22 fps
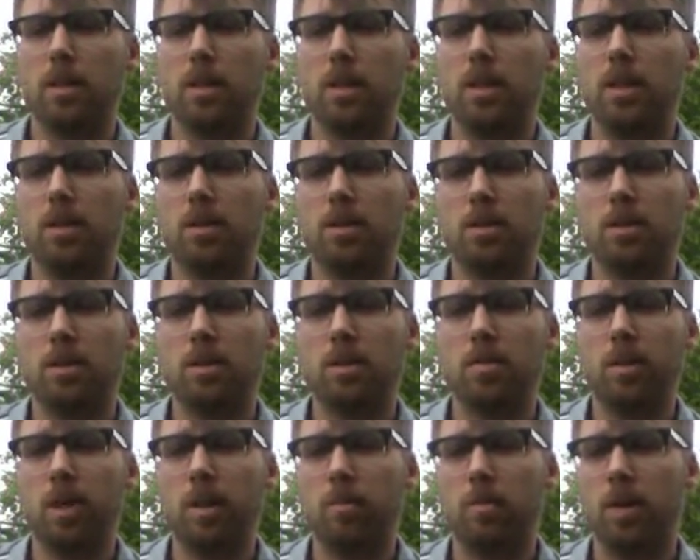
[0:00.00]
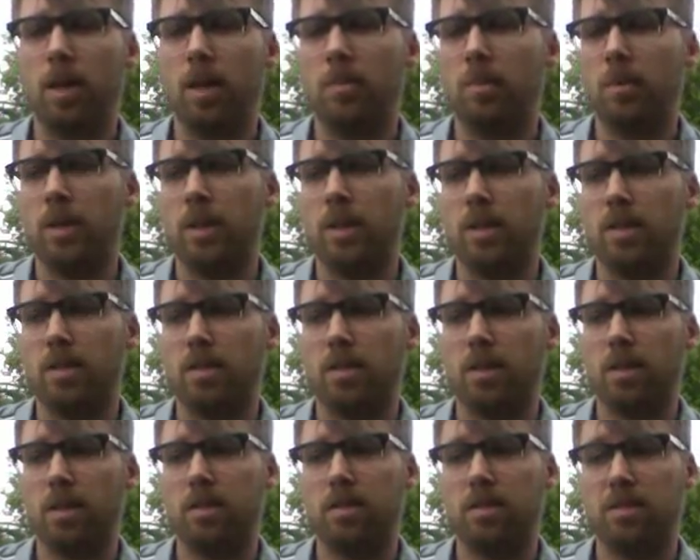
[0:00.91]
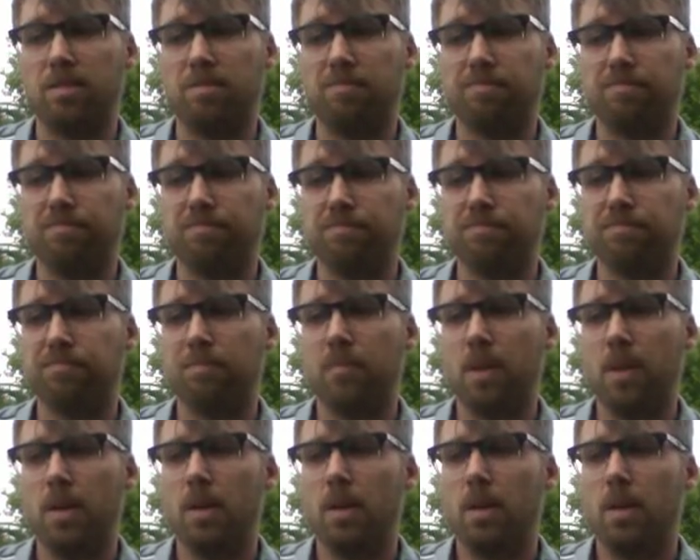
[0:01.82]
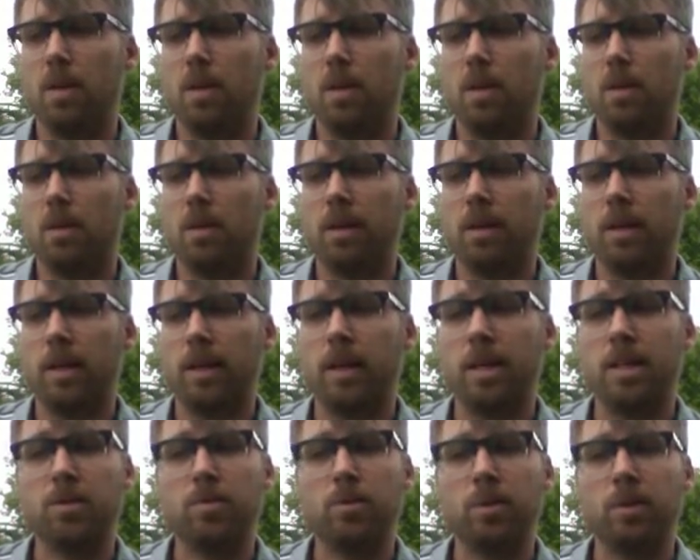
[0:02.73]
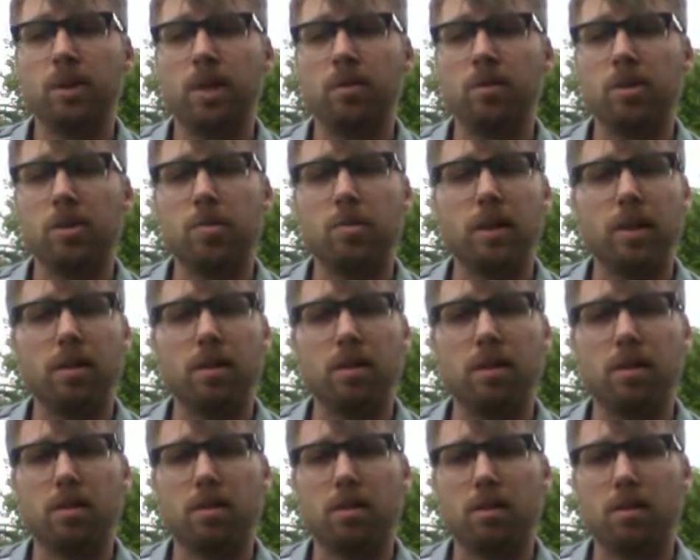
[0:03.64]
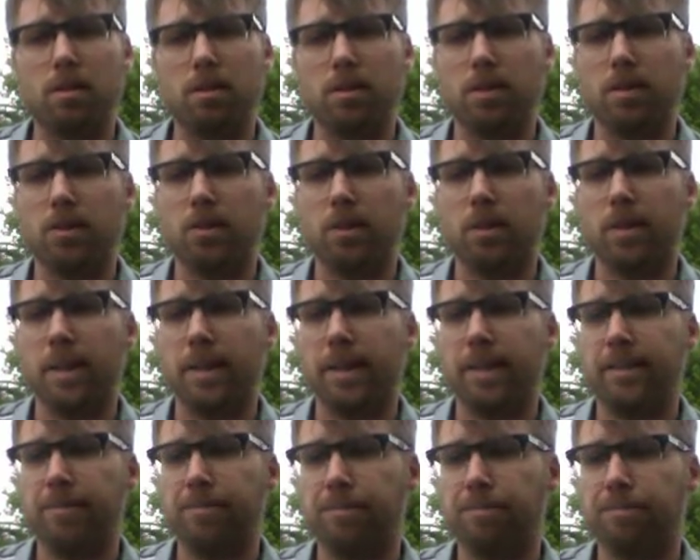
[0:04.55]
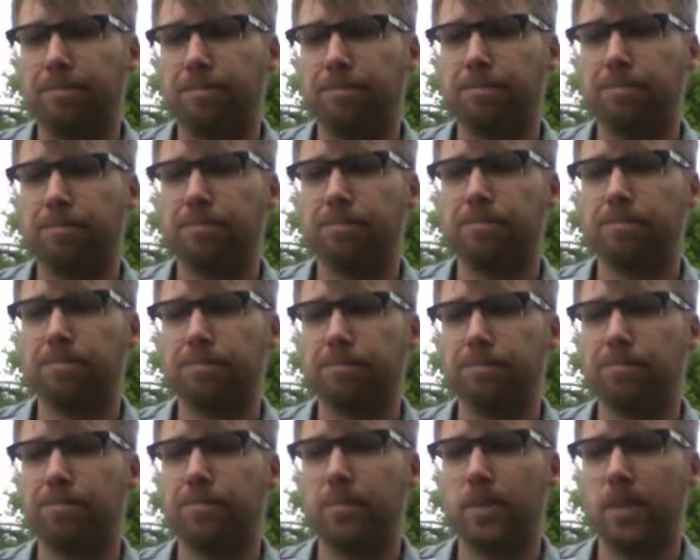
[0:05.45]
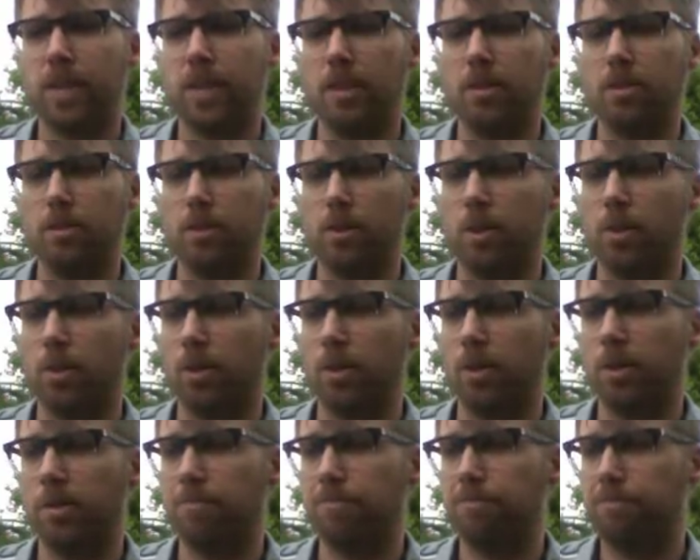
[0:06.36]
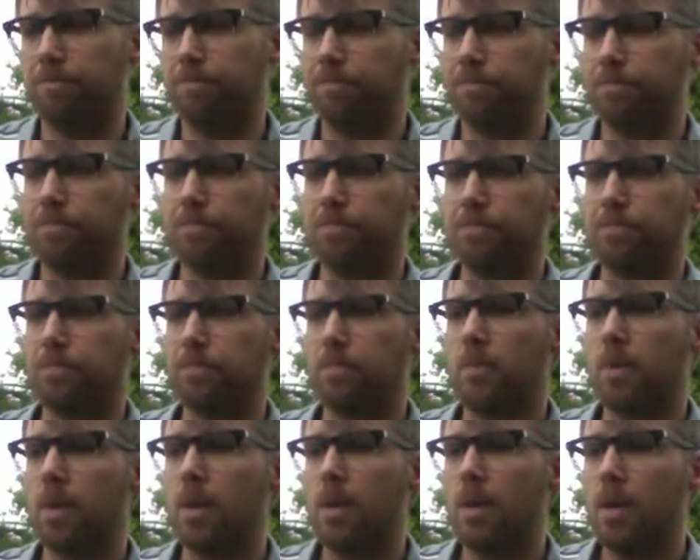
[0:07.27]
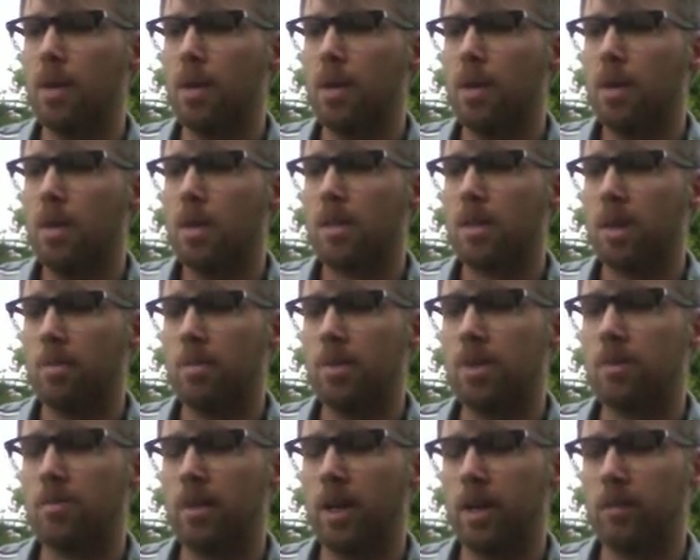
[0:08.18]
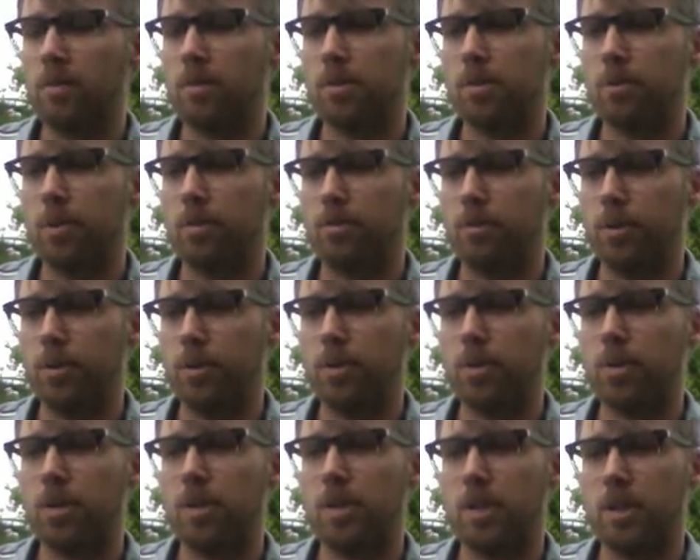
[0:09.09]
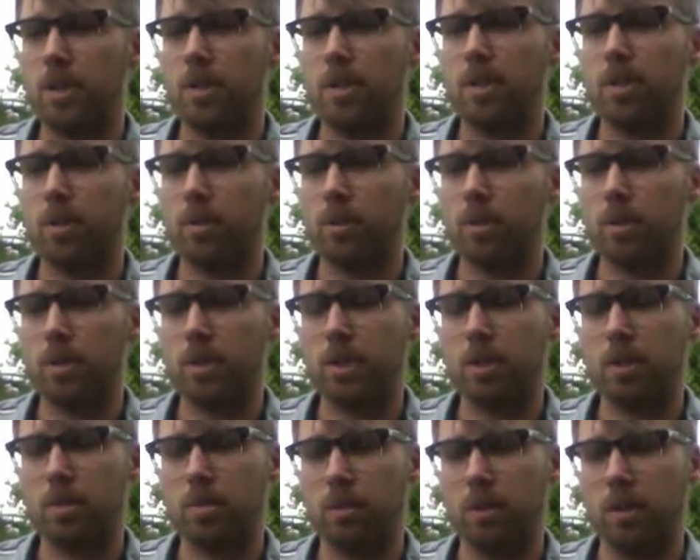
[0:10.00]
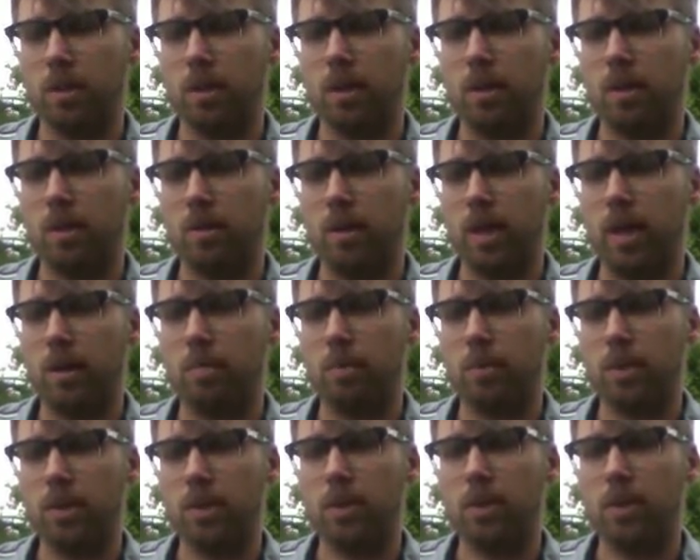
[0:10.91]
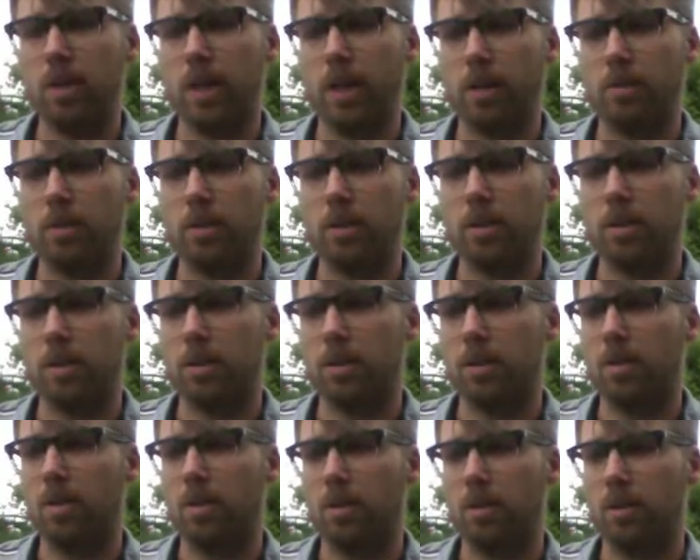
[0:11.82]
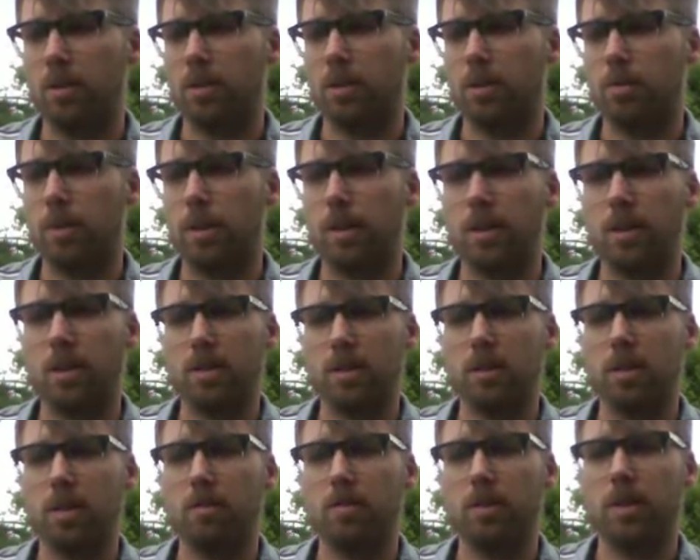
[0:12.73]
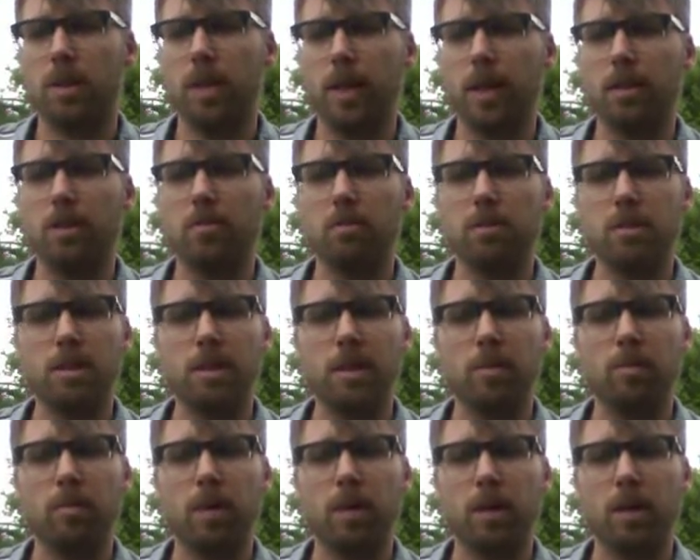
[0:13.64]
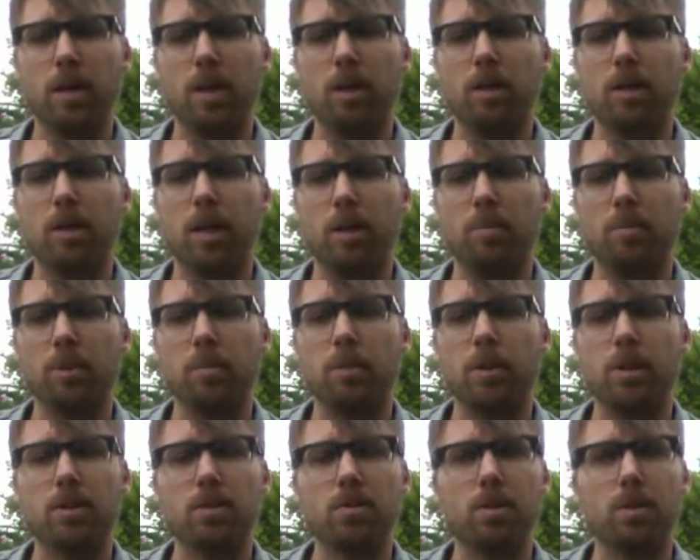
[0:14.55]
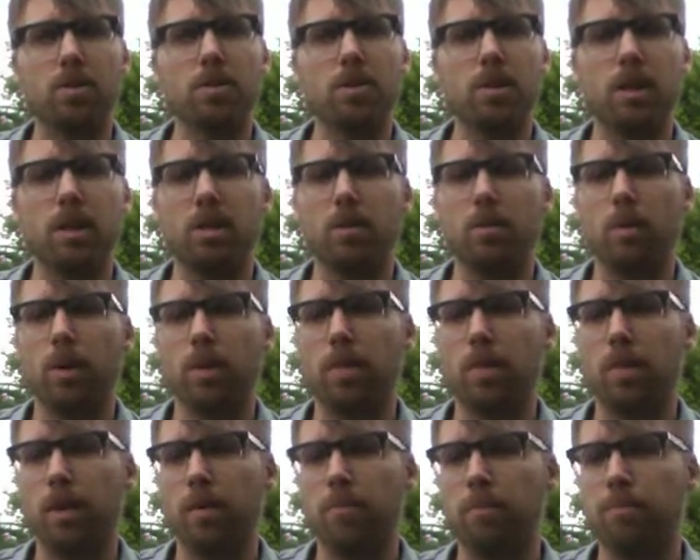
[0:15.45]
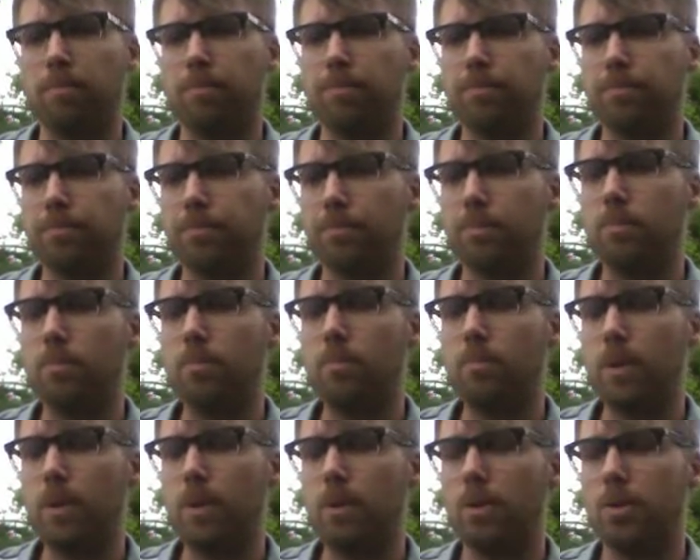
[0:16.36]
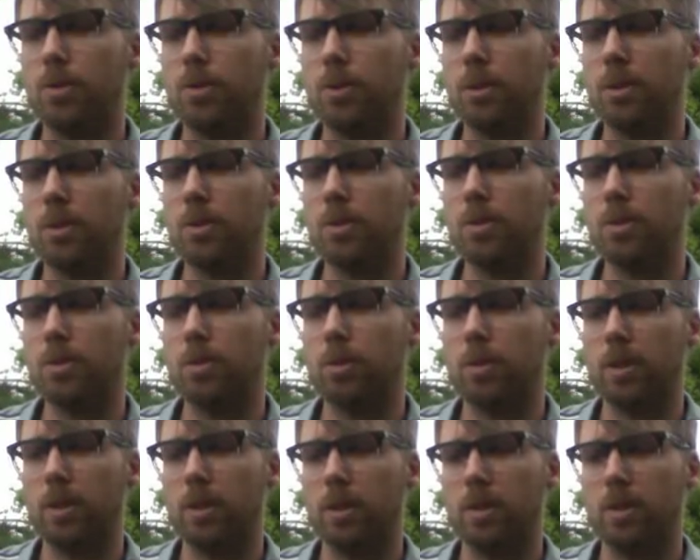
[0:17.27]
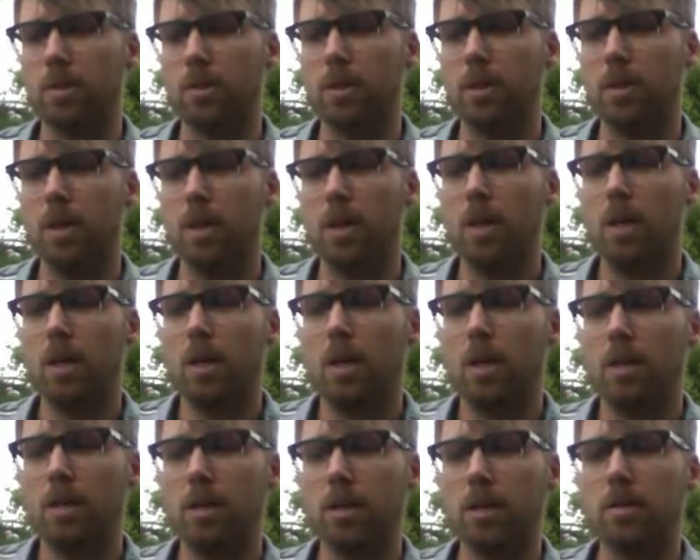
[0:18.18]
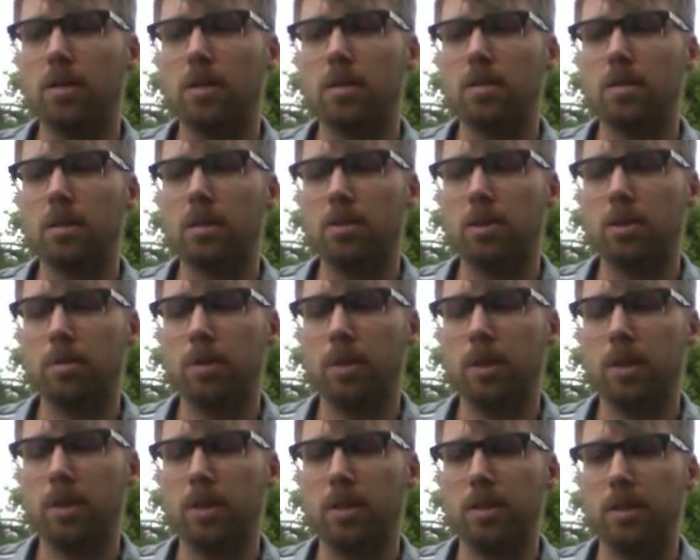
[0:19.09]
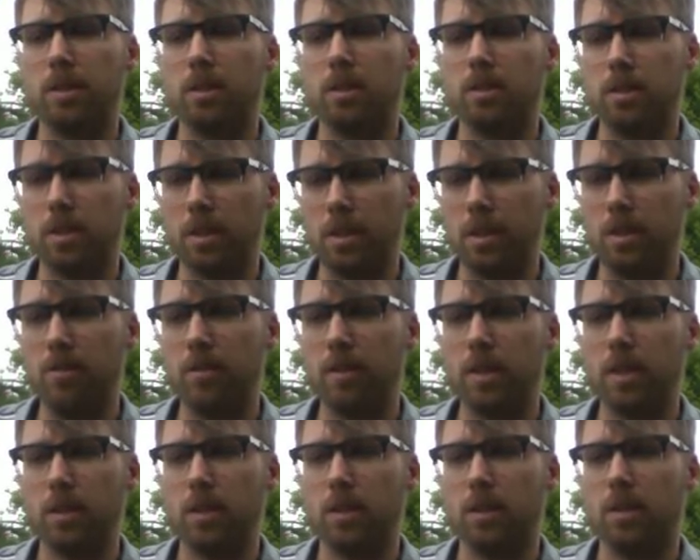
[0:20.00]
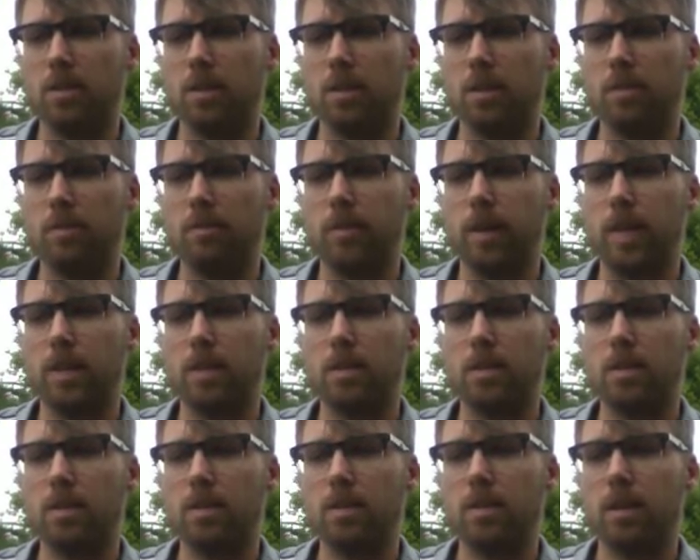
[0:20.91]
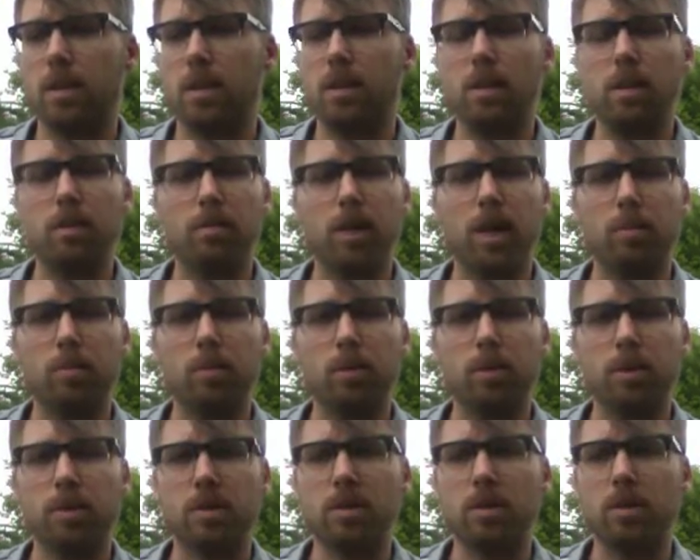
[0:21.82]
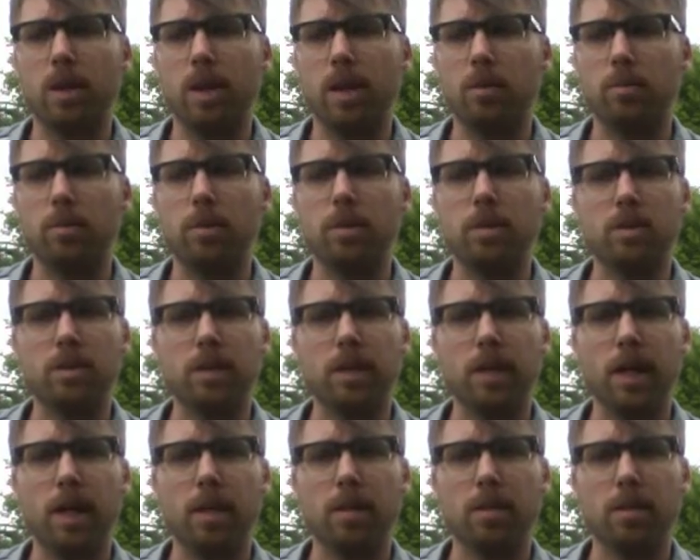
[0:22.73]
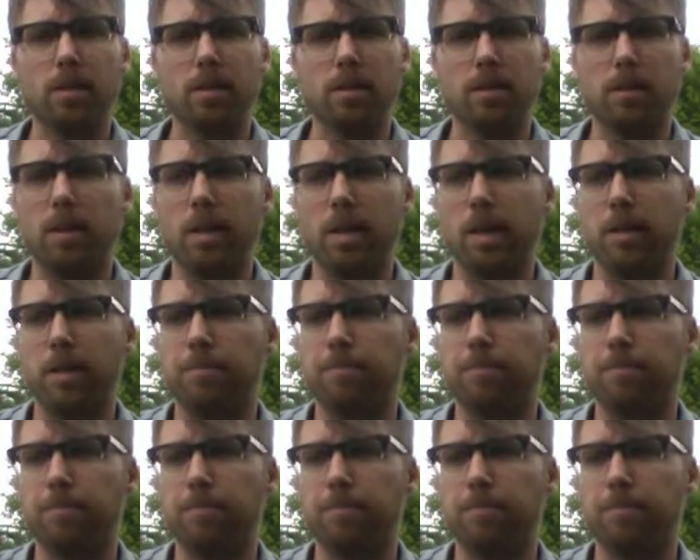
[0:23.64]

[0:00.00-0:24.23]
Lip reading: He turned to my mom and he says, then I guess we'll never speak to this little girl again. I don't know her. Some survivors refused to teach their own children their Aboriginal languages and cultures because of the negative stigma that had come to be associated with them during their school years. This has contributed significantly to the fragile state of Aboriginal languages in Canada today.